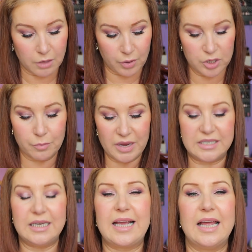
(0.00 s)
But you're
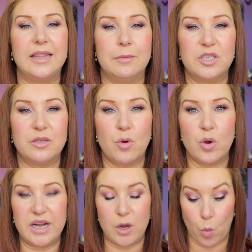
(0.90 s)
basically getting them to the
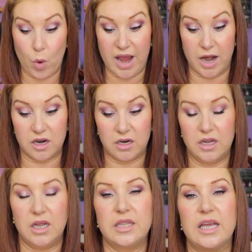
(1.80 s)
point where
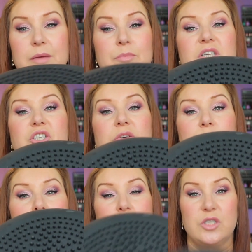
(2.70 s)
they can put 2
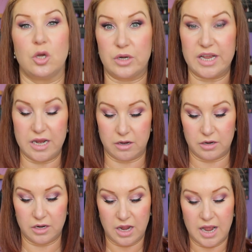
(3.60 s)
paws on here
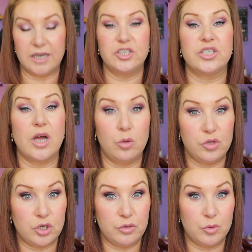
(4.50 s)
and just hold
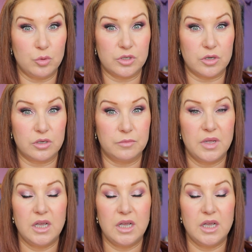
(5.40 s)
the 2 paws on.